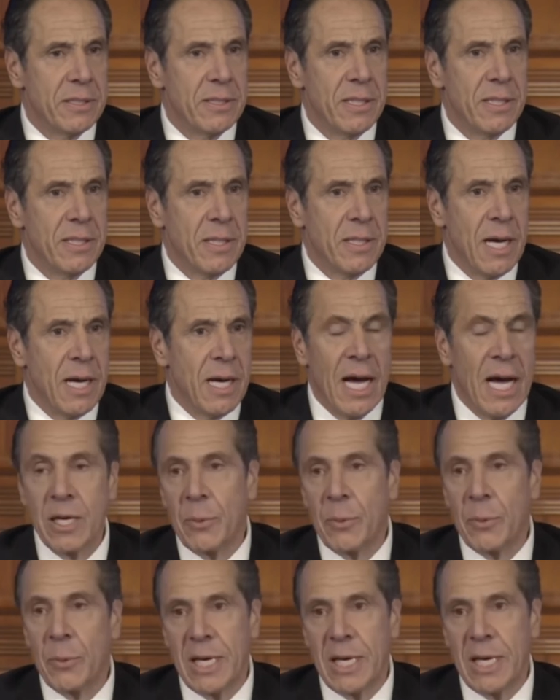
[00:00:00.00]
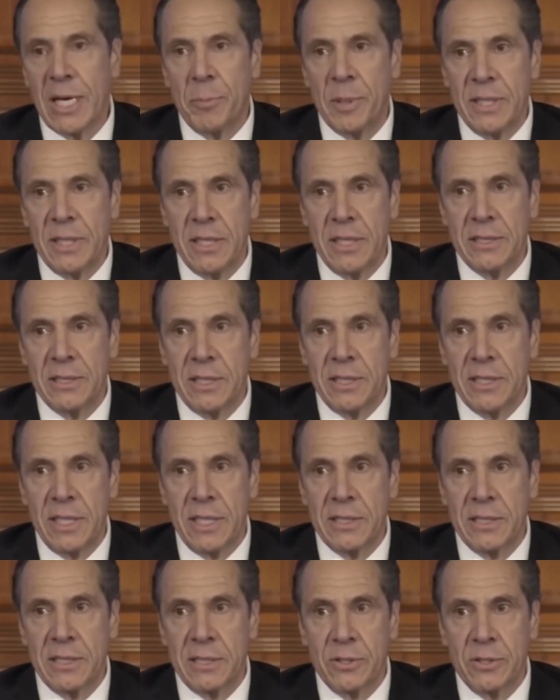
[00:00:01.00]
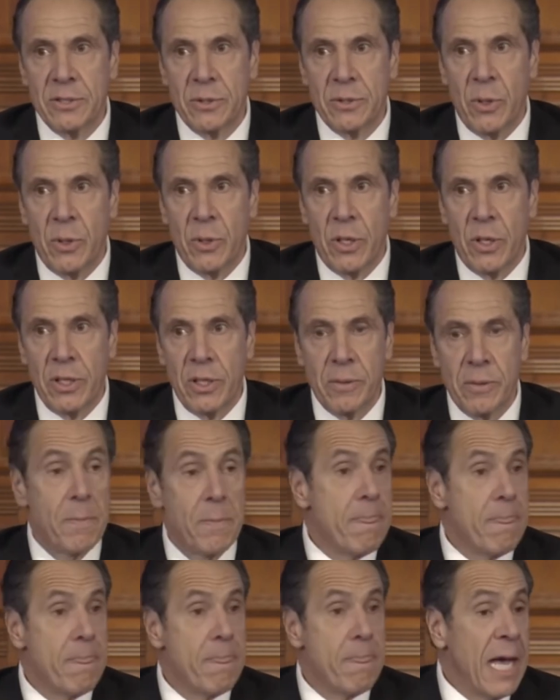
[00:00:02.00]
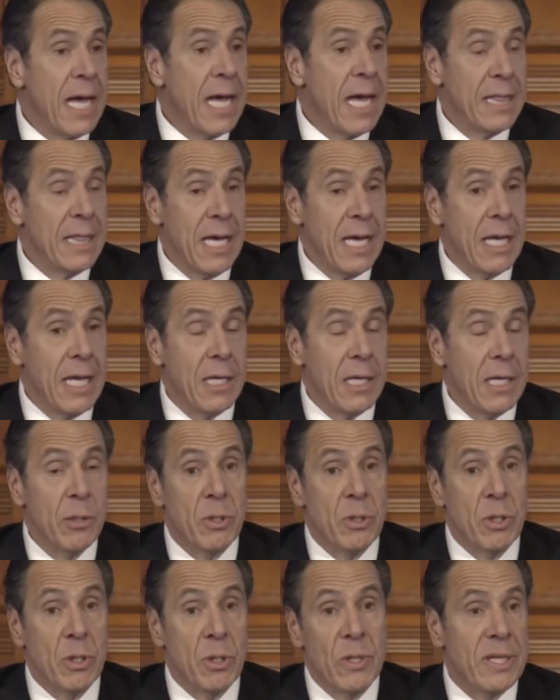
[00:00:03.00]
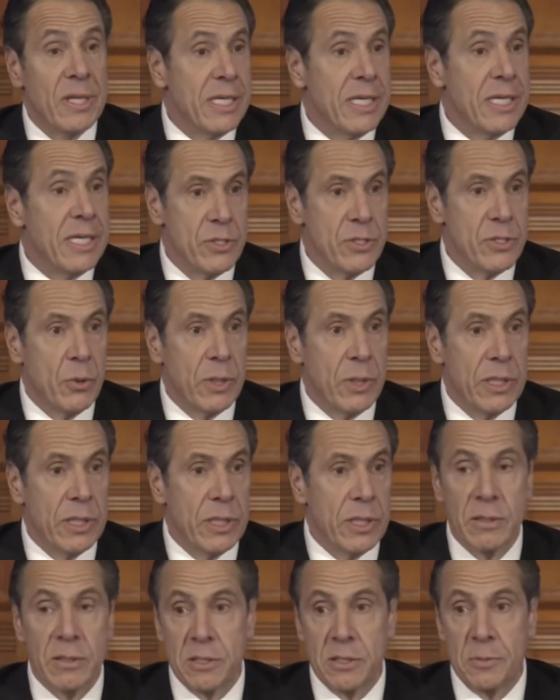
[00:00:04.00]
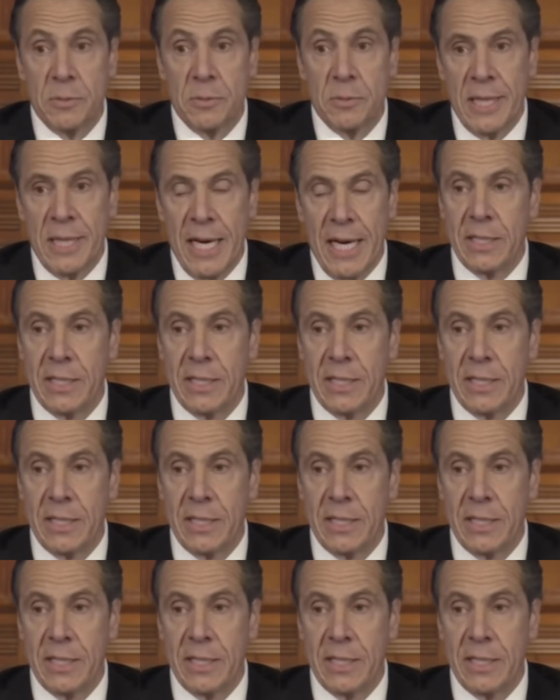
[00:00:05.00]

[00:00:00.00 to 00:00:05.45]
I don't want to help on testing. Testing is too hard. And then the only thing he's doing, let's be honest,